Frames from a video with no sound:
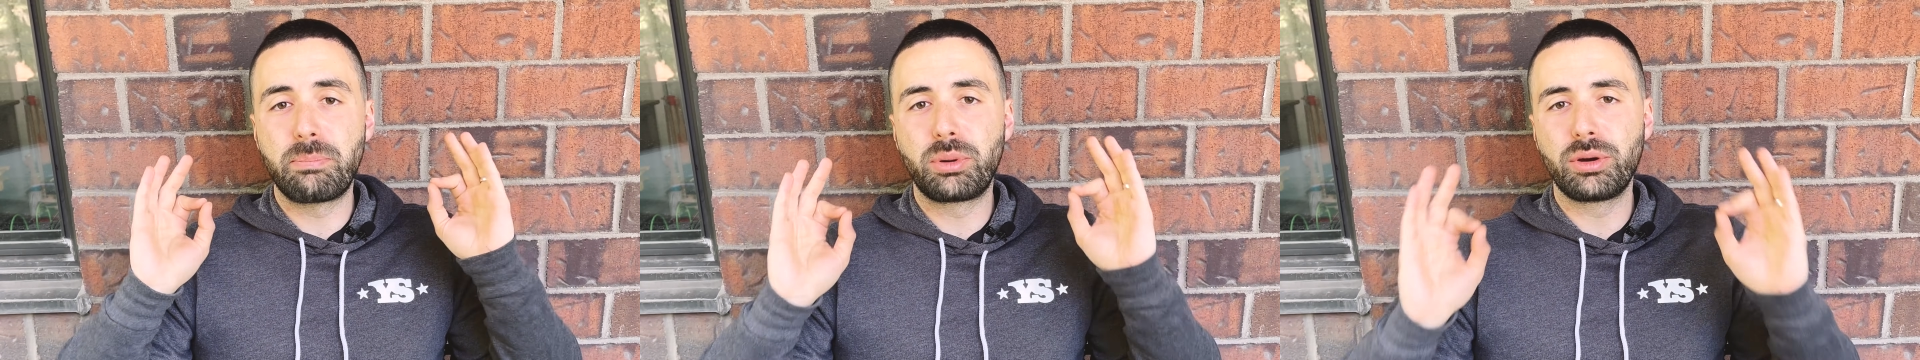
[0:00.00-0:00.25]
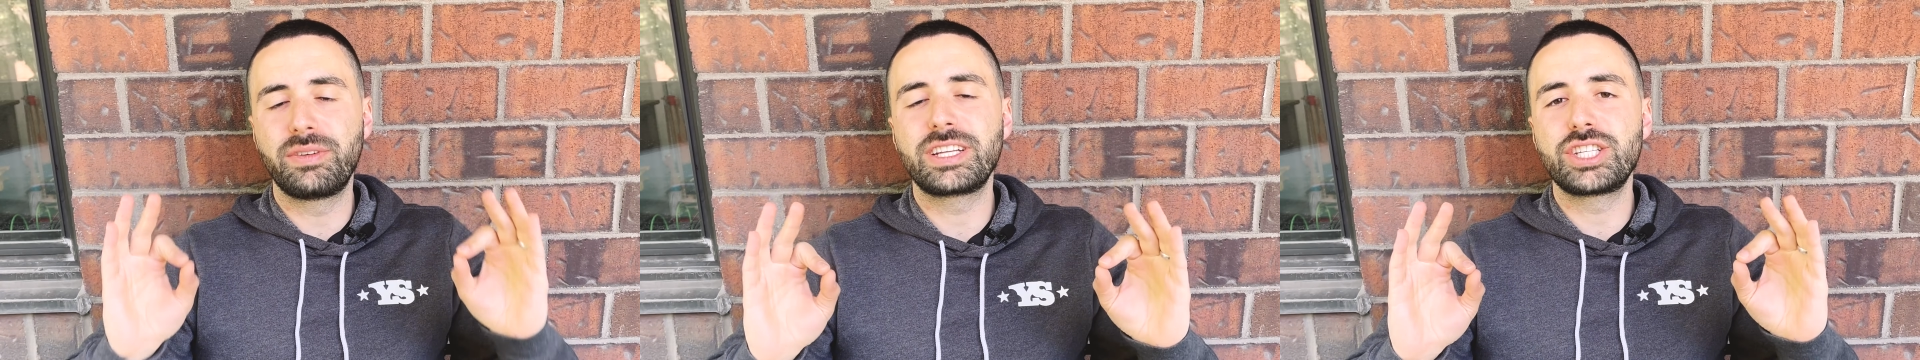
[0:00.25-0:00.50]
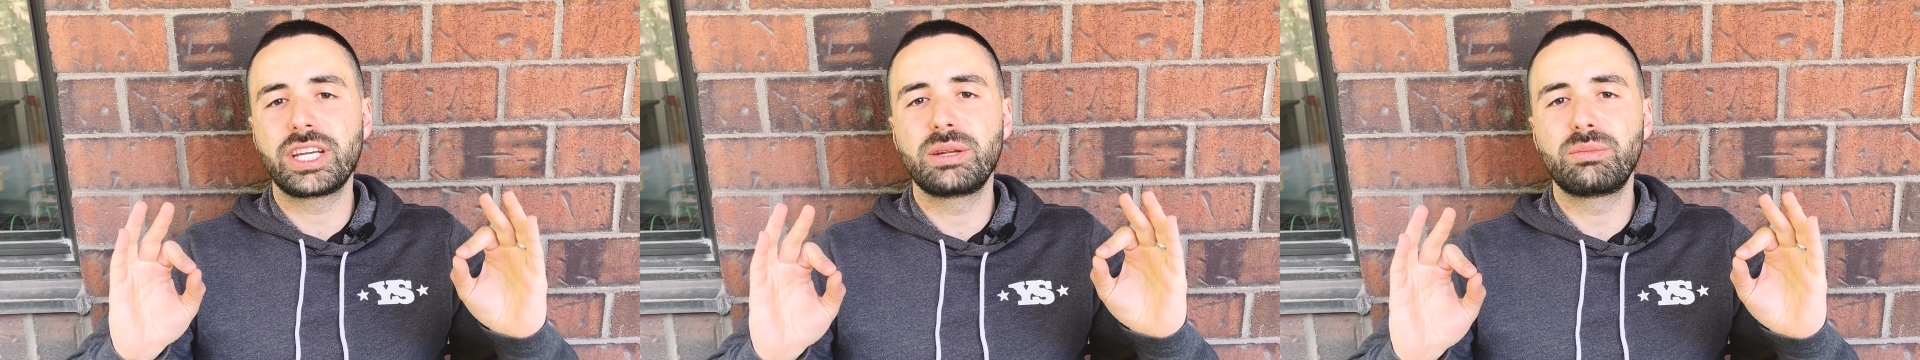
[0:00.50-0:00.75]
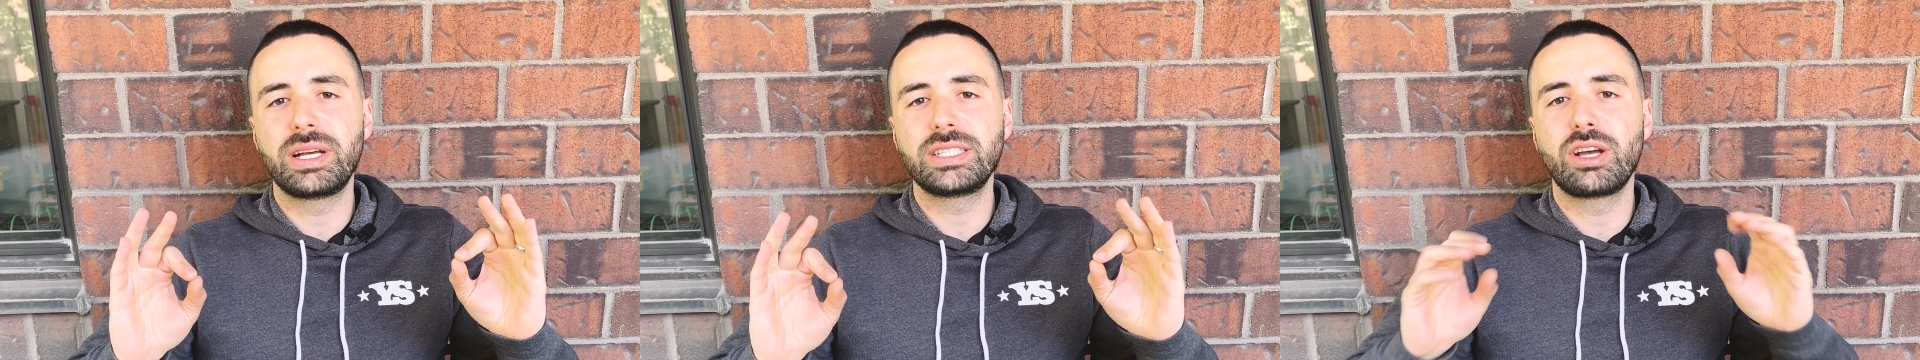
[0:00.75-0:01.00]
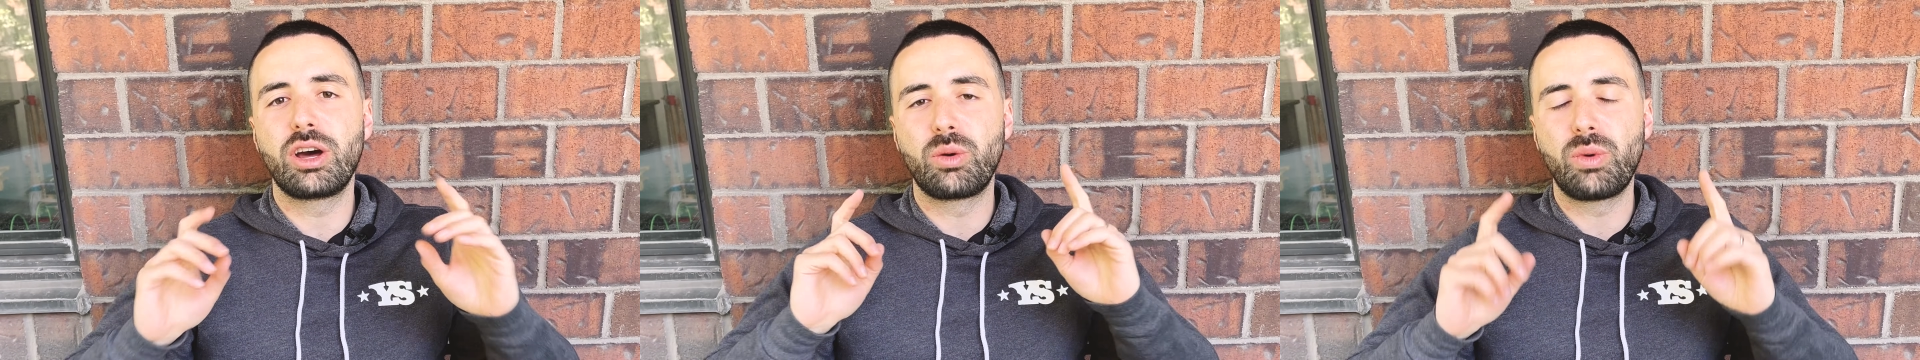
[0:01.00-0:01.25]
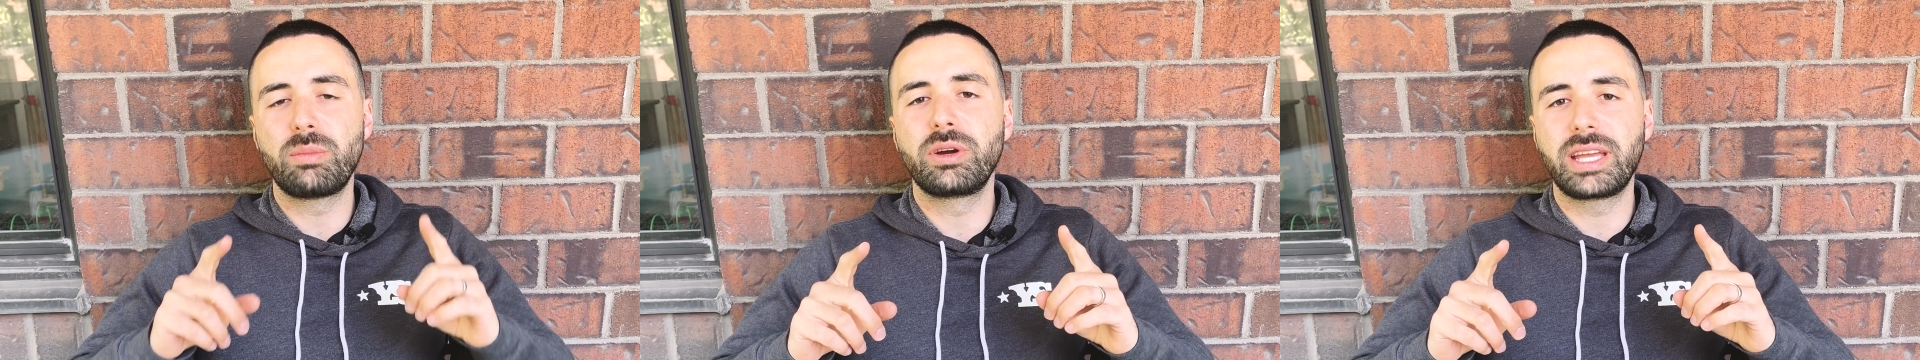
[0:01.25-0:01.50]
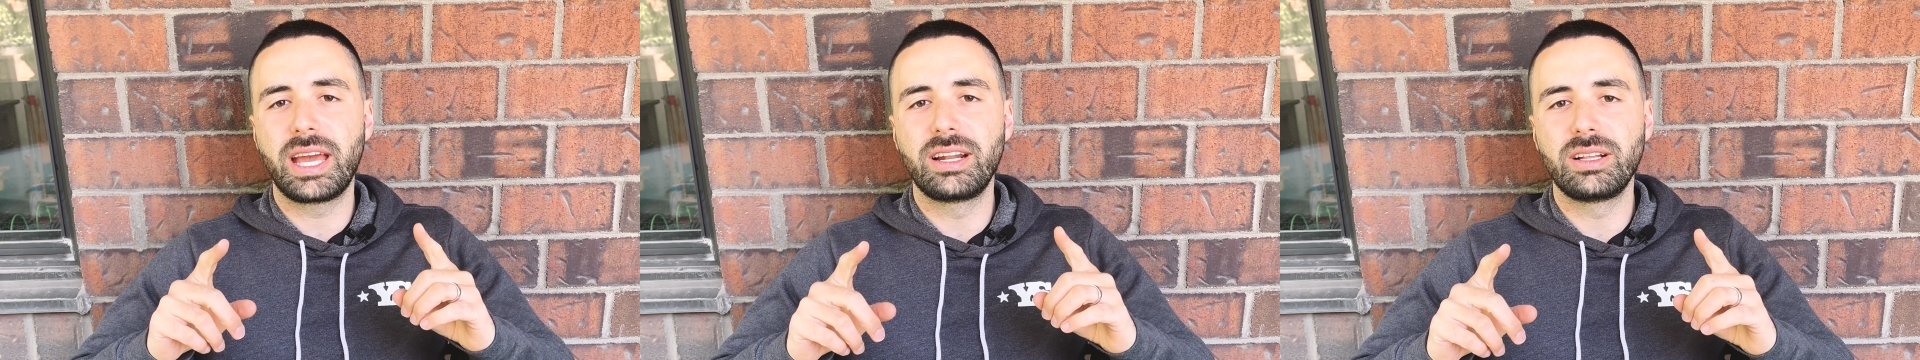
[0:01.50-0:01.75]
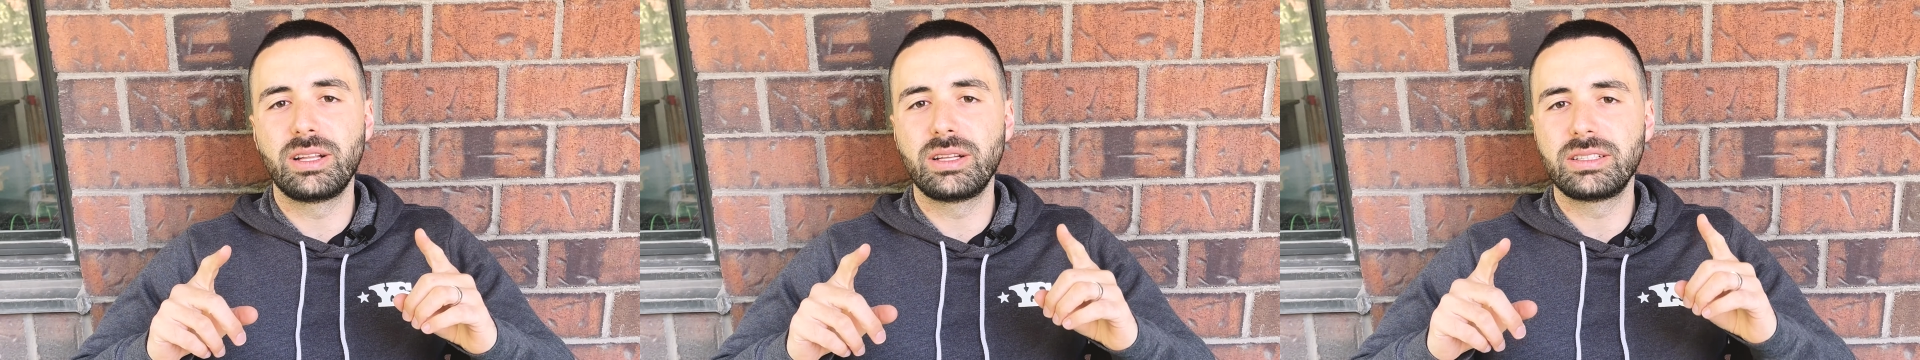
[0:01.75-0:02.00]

perfect chicken breast on a Weber Kettle